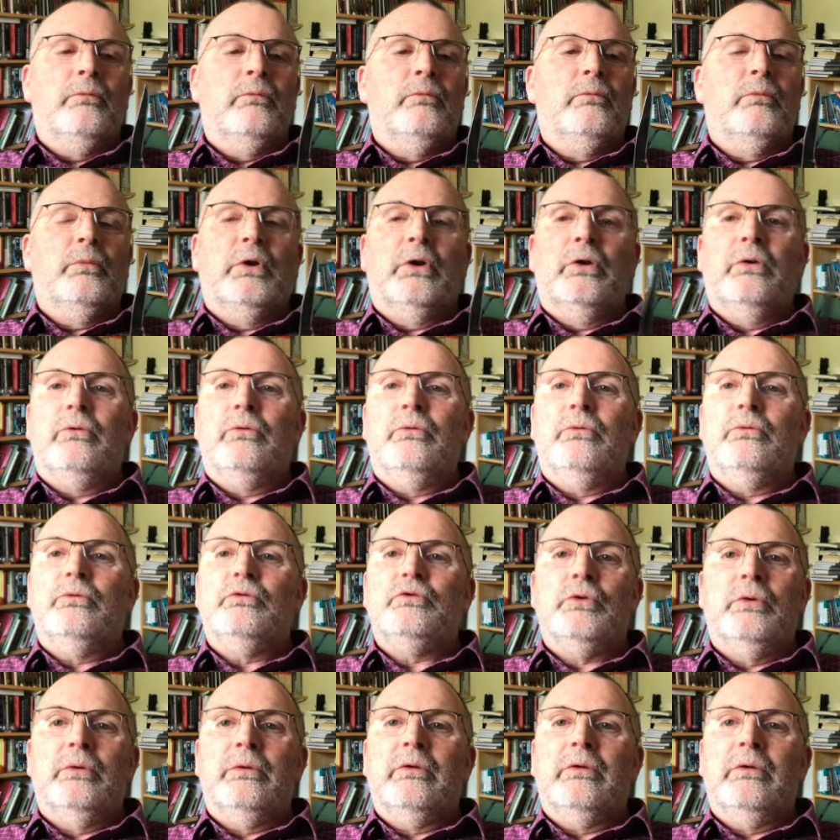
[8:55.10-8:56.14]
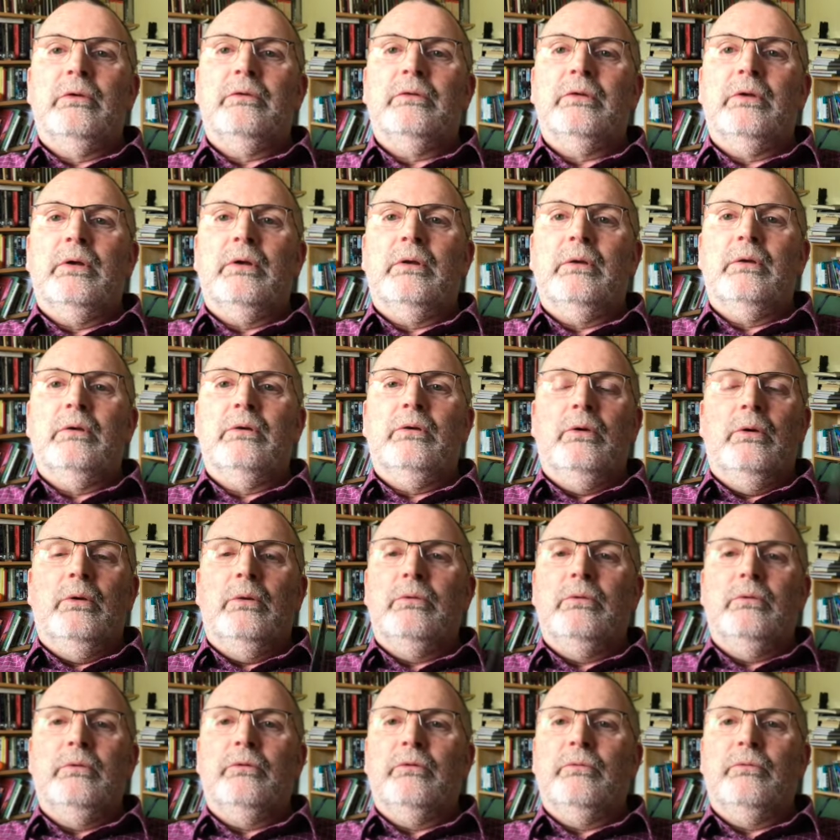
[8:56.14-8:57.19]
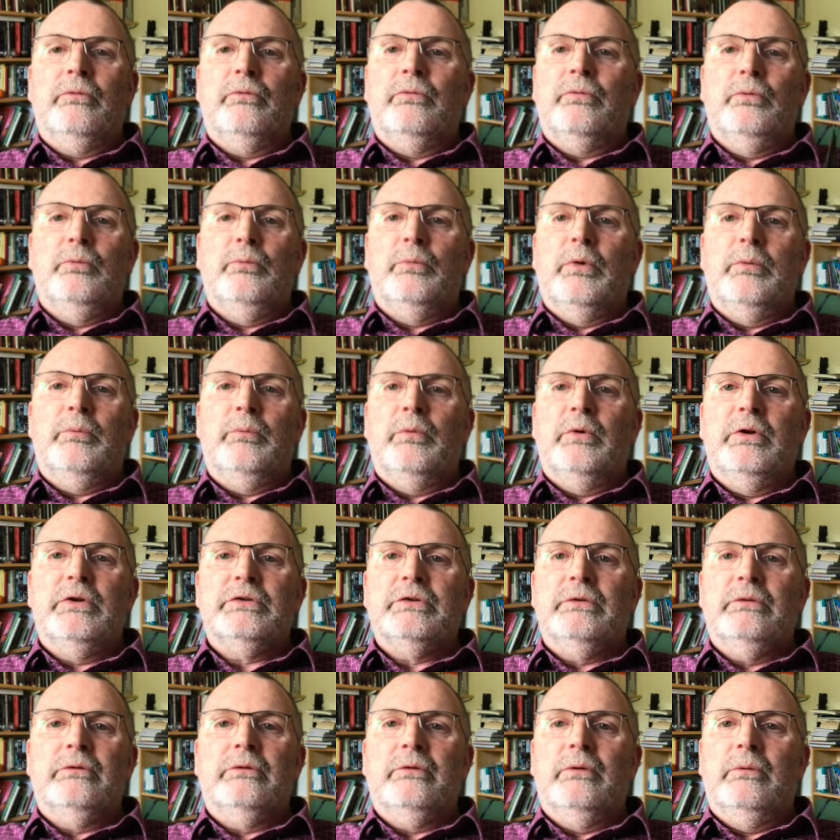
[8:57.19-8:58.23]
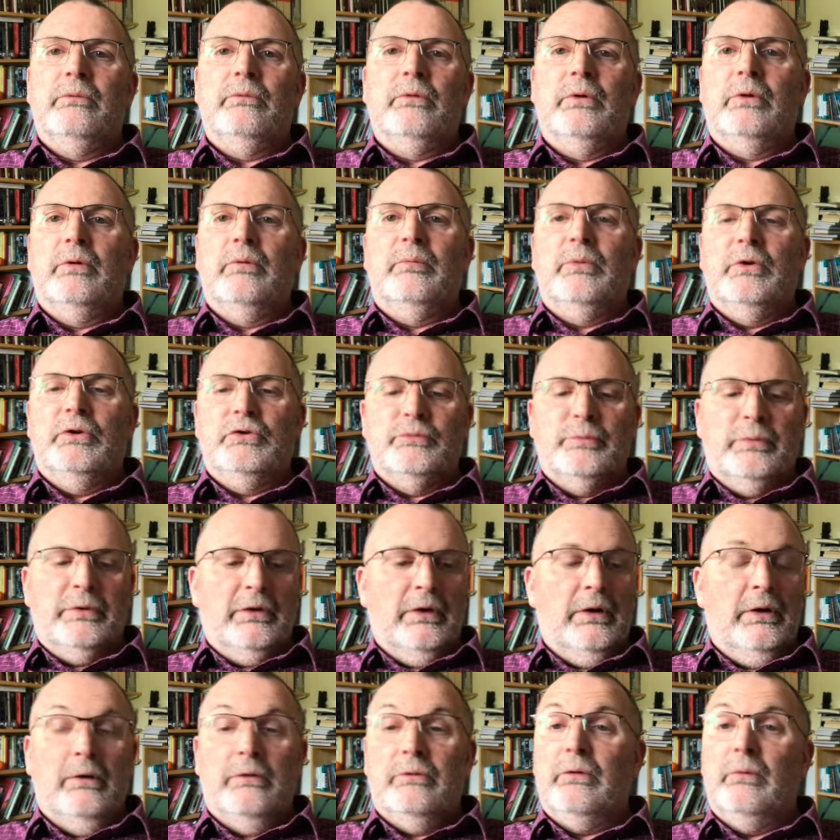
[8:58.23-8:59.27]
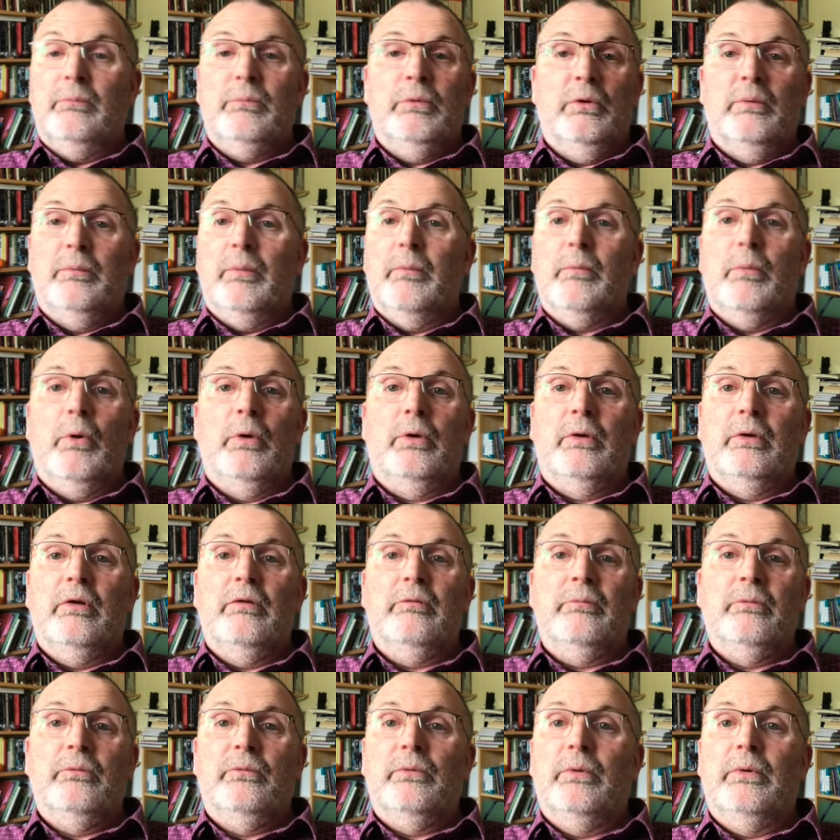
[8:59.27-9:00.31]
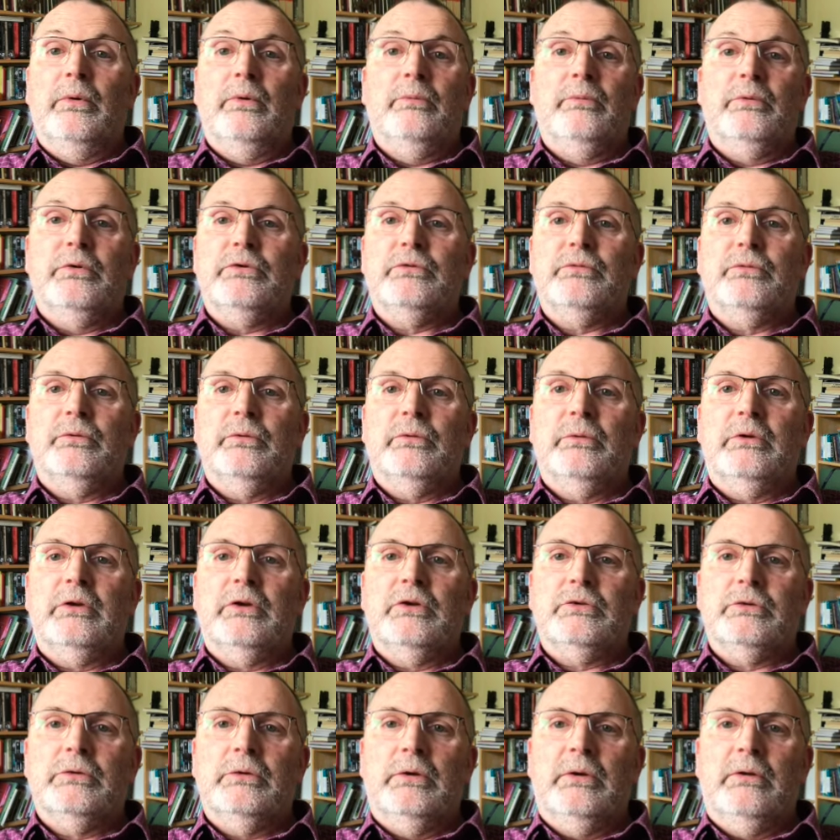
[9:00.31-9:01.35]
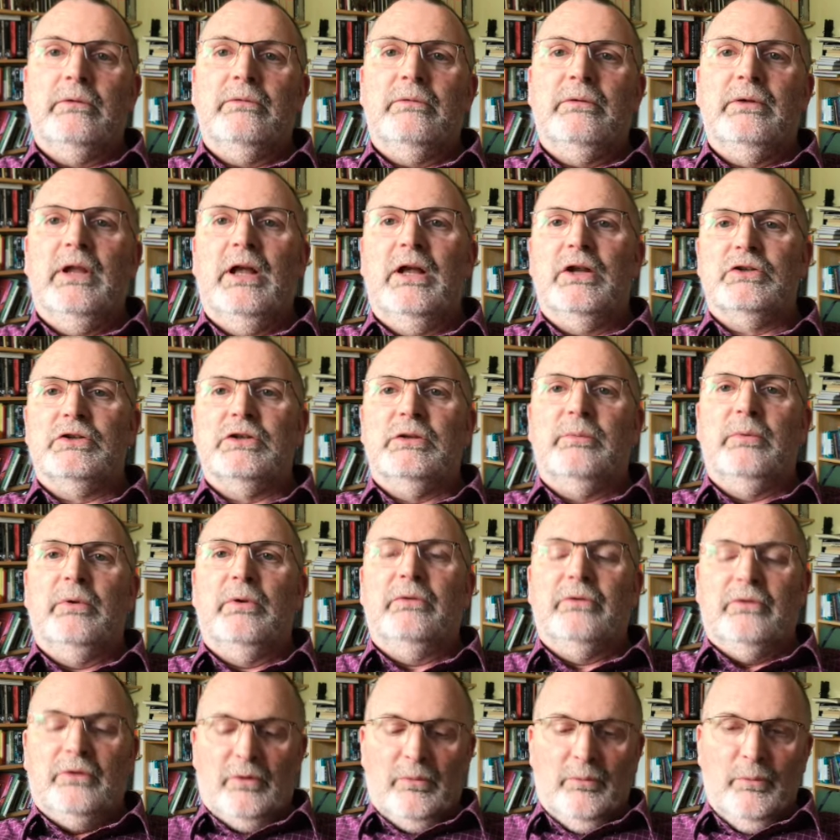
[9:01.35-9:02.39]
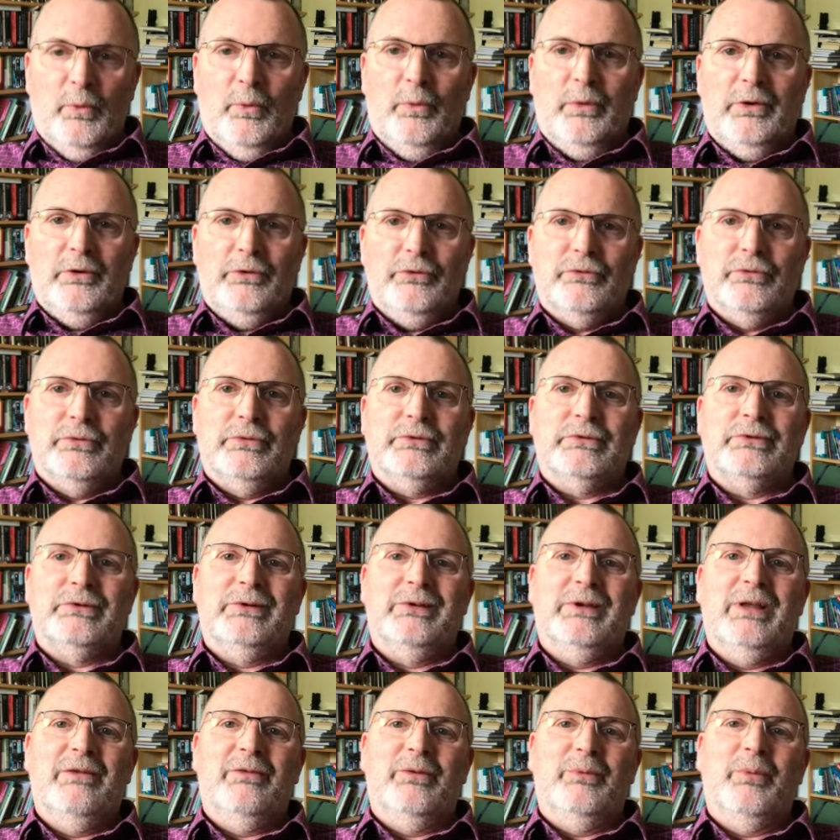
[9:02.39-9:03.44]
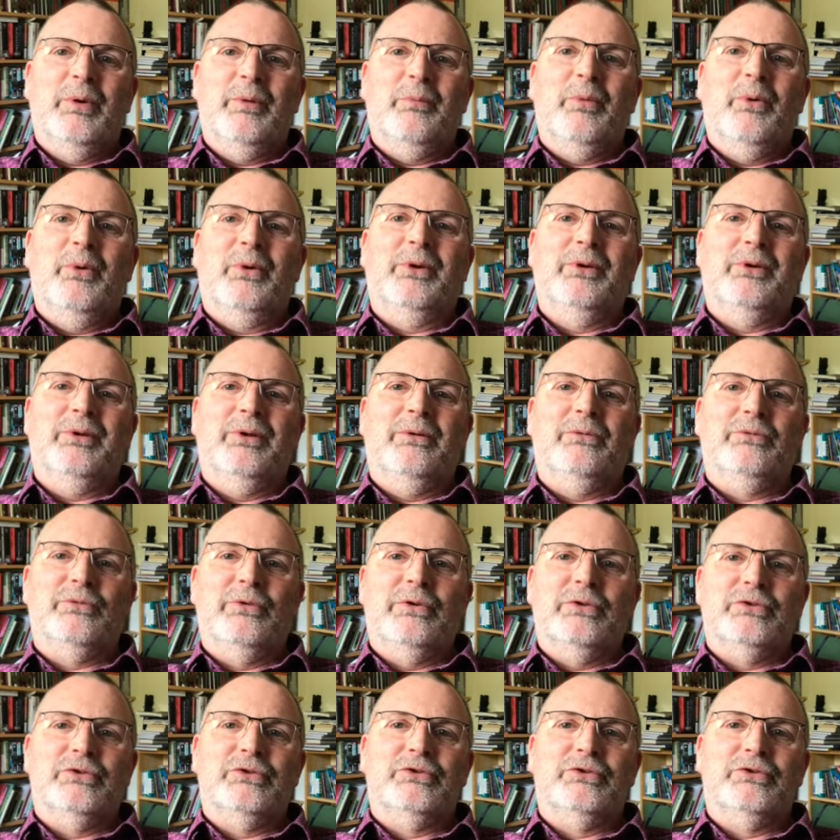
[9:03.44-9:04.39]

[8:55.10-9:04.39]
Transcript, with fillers: but I do joint things out. You know, I use it for food preparation. So if I've got a bunch of potatoes, I'll pull out my pocket knife before I'll reach for a kitchen knife. Largely because I got more interest in having my pocket knives razor